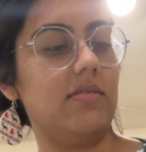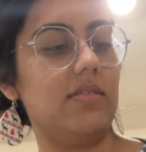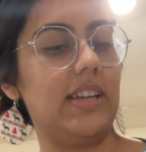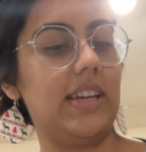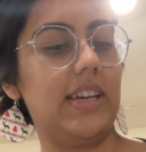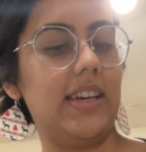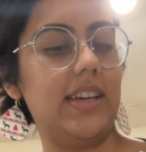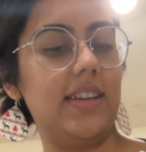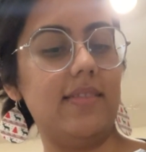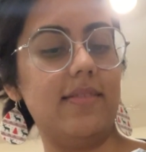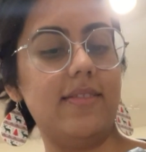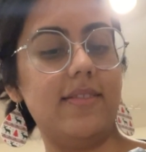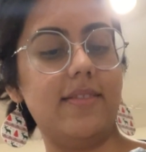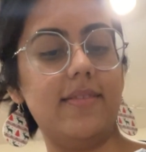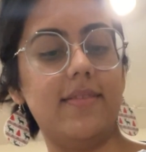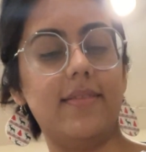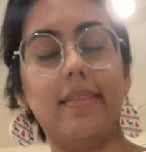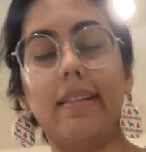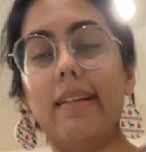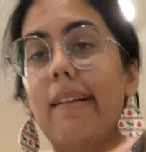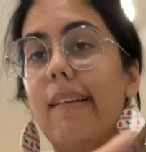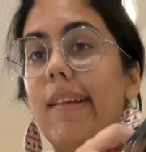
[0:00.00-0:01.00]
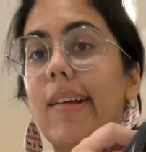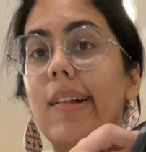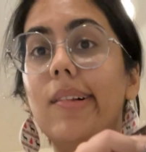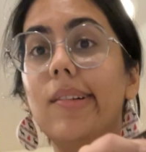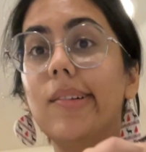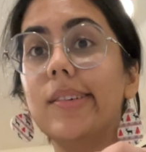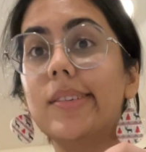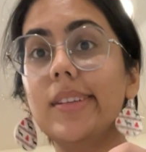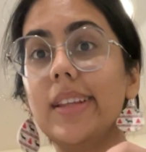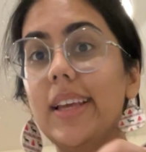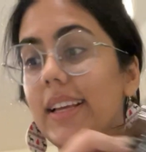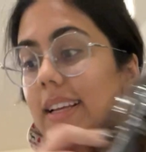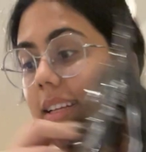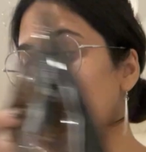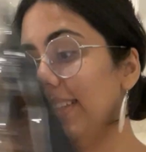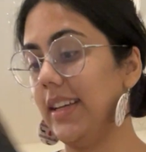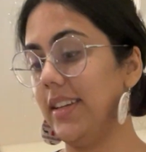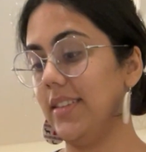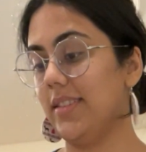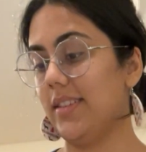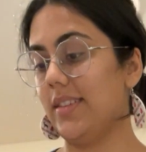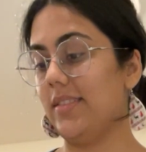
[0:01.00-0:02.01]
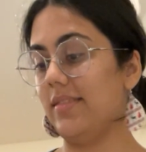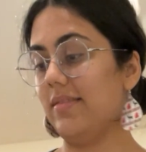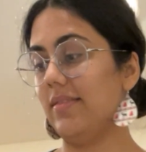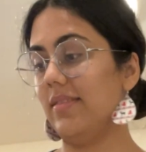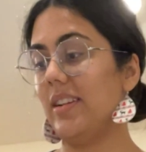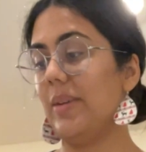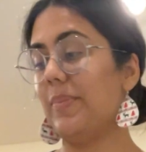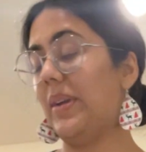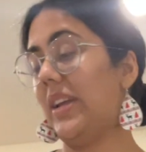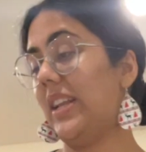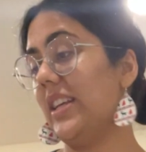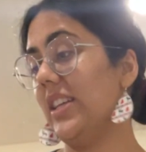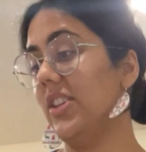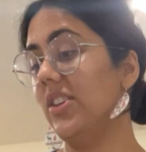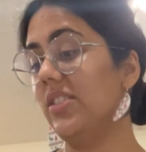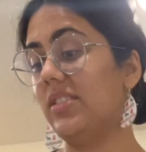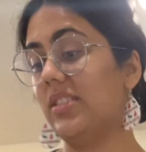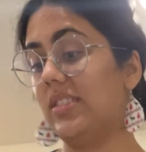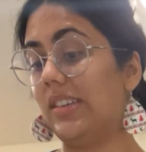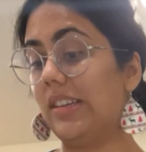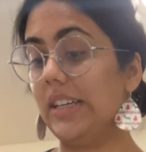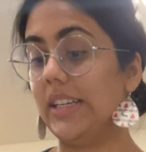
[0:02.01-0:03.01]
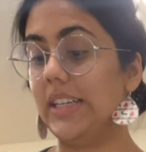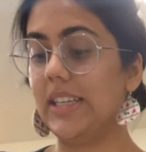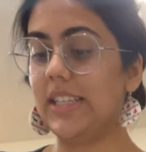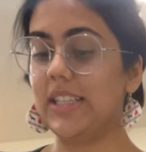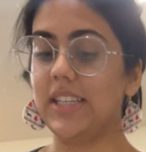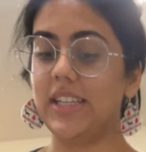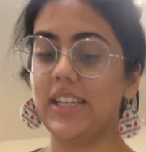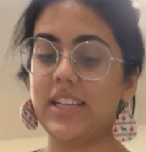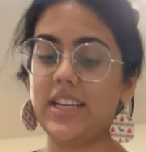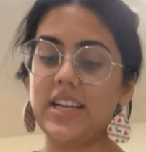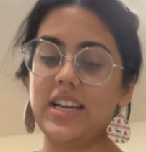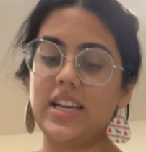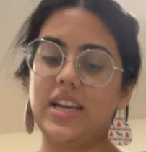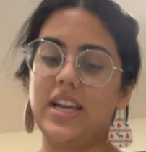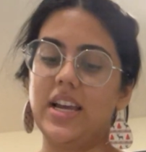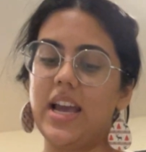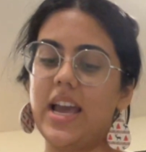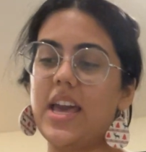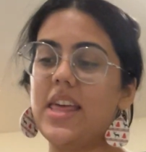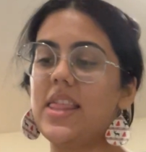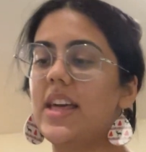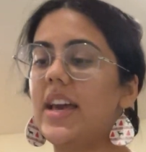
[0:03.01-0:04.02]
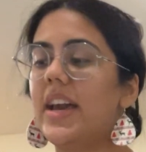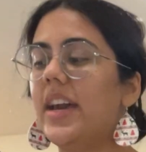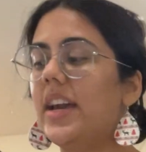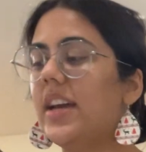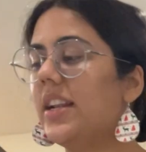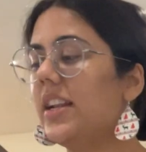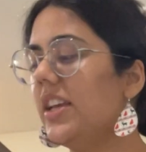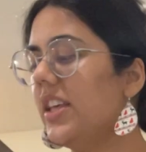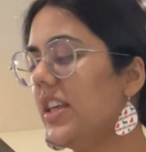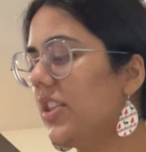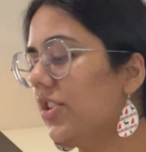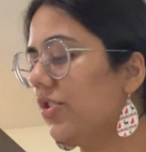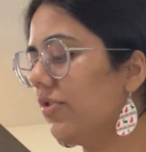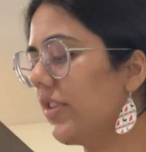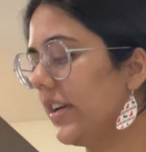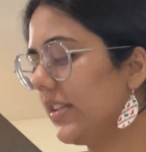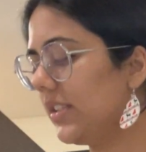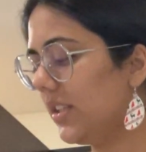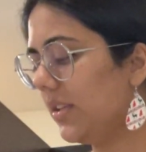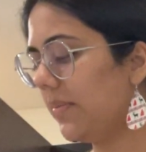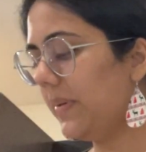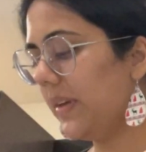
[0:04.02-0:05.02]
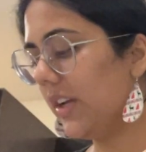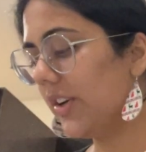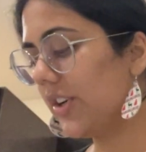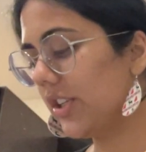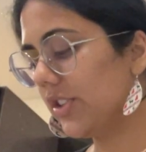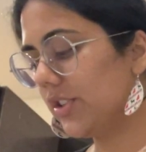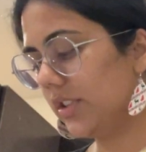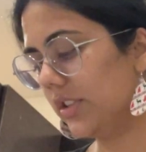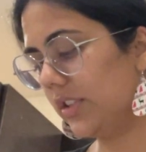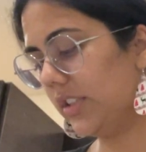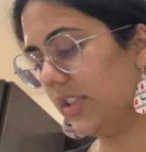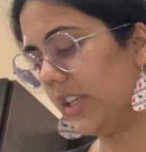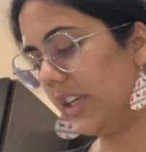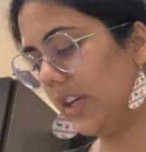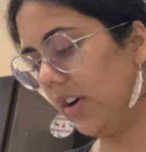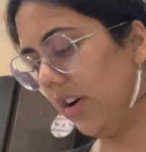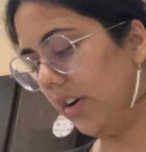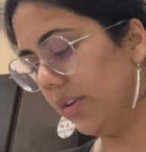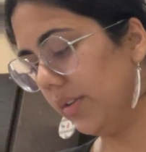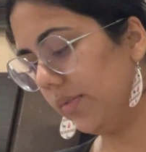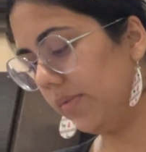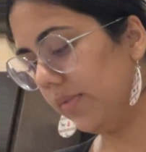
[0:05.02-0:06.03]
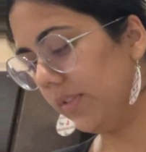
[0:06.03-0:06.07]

It looked like it tasted, it looks good. And then the recipe originally called